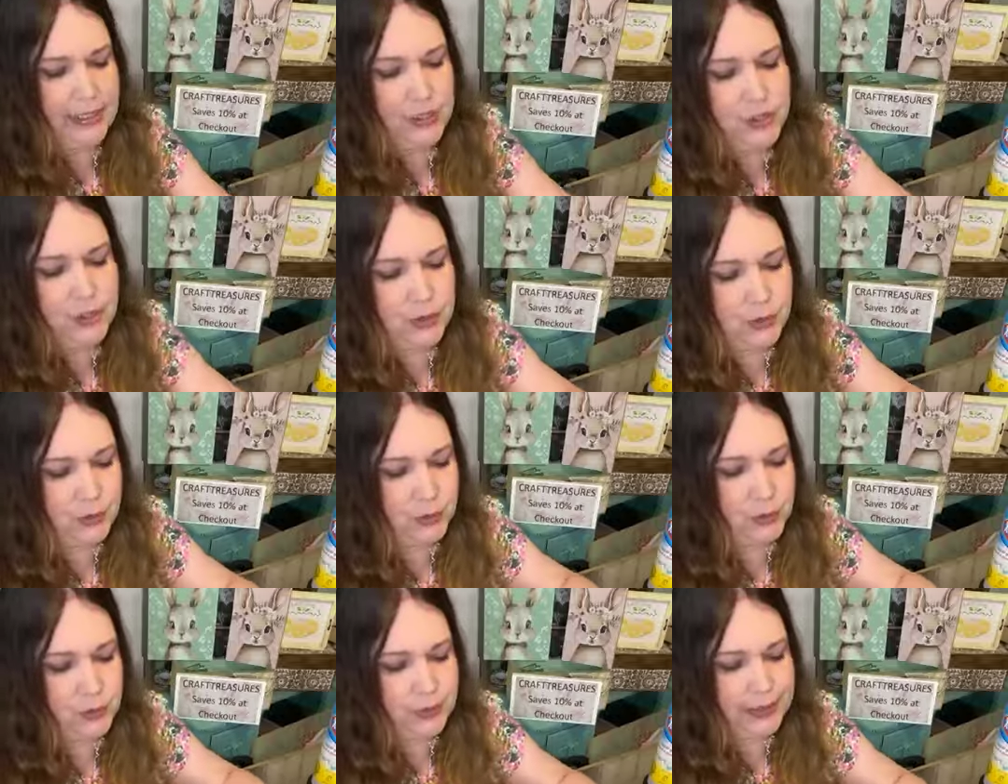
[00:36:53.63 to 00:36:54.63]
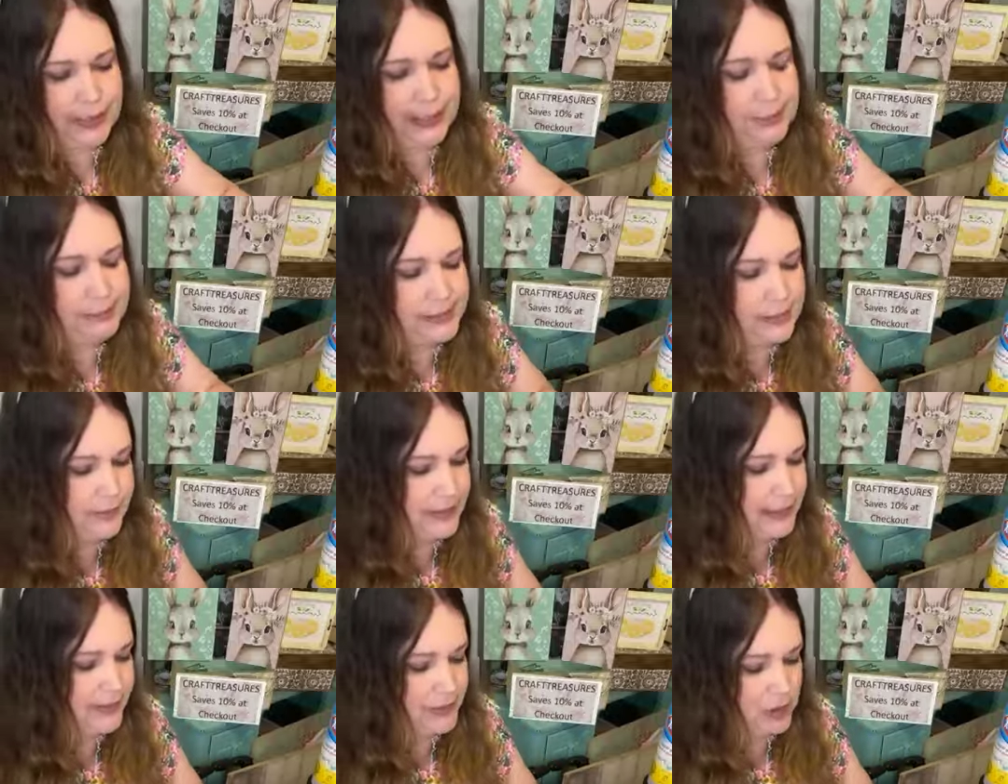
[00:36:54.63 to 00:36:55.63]
and do
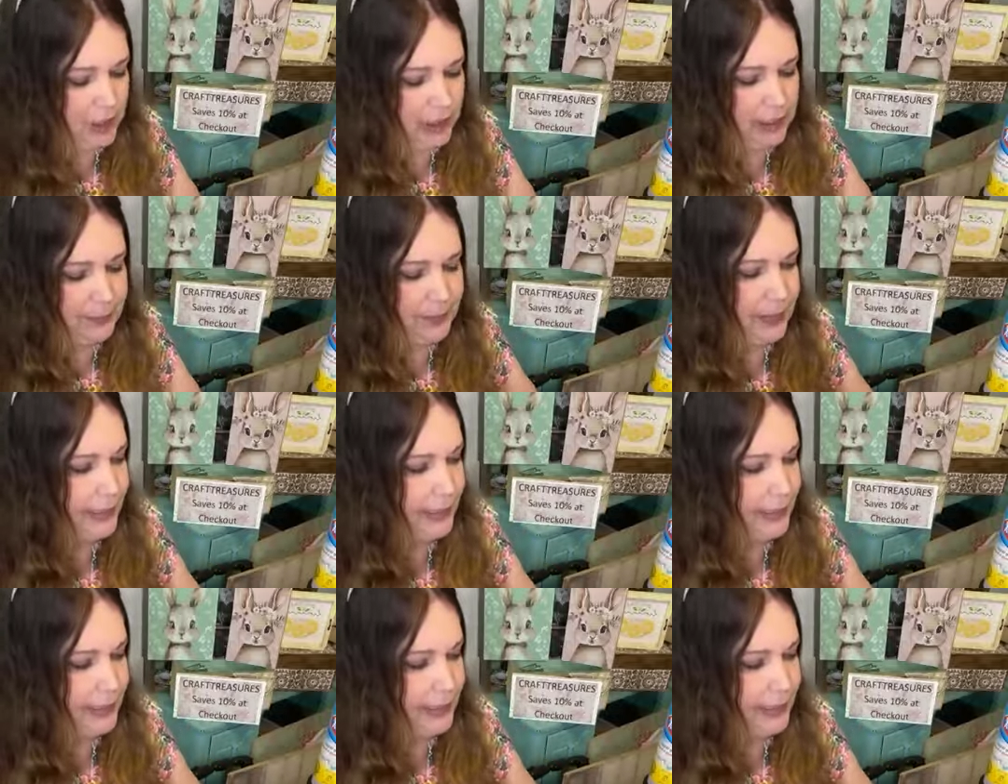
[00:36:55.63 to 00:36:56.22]
something at the top.